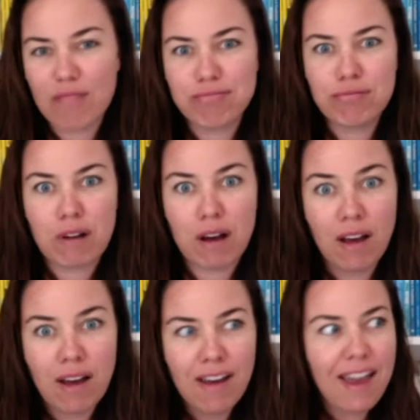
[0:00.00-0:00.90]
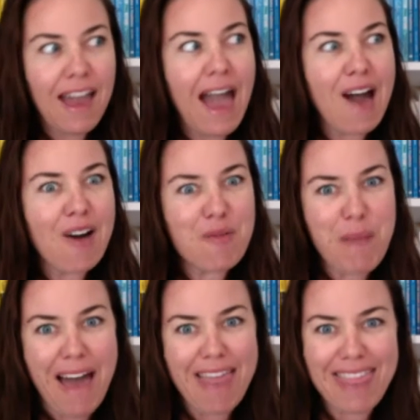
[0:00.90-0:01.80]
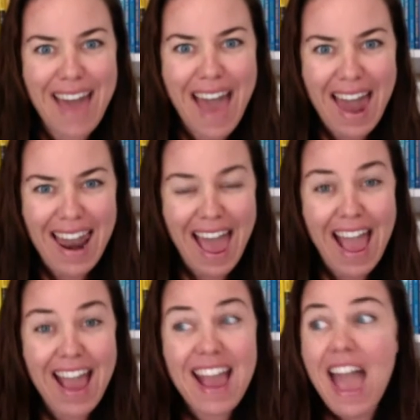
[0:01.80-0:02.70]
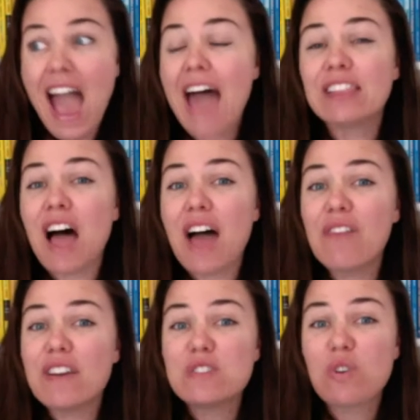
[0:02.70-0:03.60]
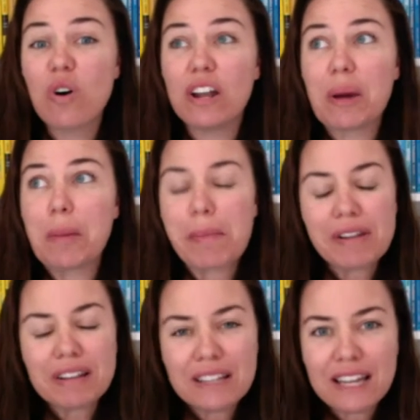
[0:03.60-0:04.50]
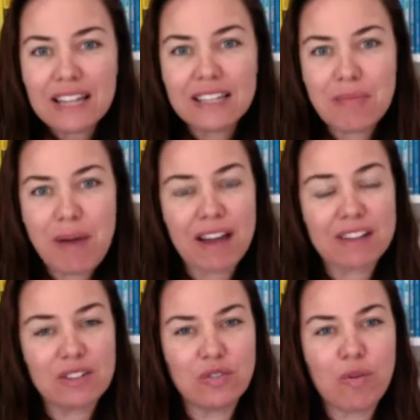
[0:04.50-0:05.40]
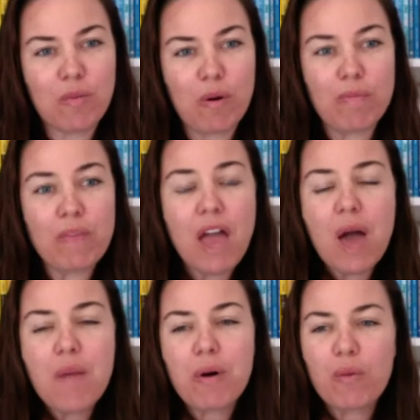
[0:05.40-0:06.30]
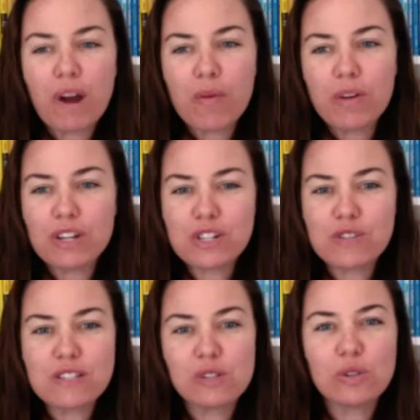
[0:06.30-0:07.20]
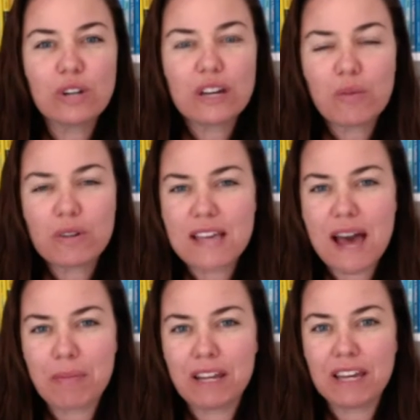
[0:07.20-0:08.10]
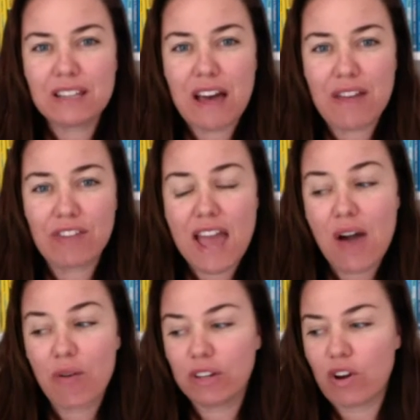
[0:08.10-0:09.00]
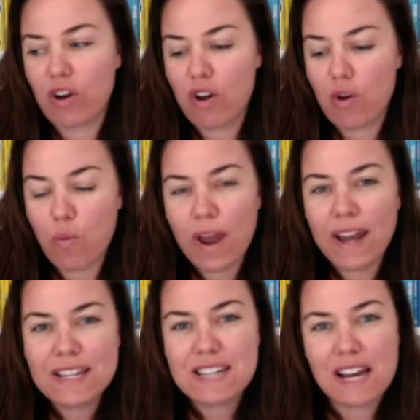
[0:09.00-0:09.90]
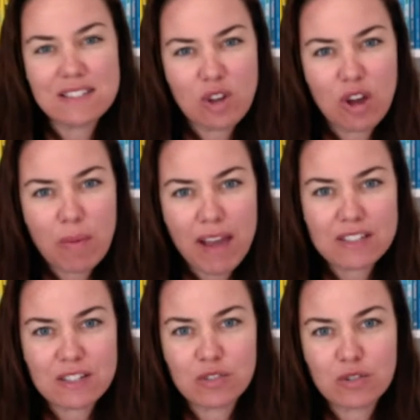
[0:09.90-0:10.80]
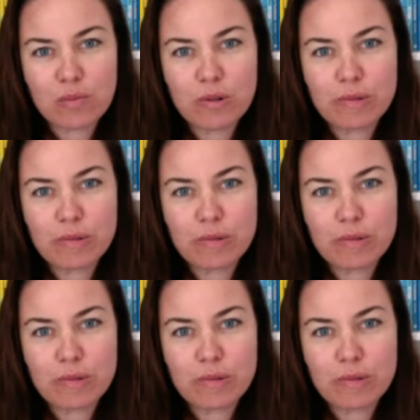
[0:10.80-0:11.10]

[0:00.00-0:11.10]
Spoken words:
whew, how about that, hey? And life has gone completely back to normal. But what I want you to do is look at what's happening in life now and go, when it does go back to normal,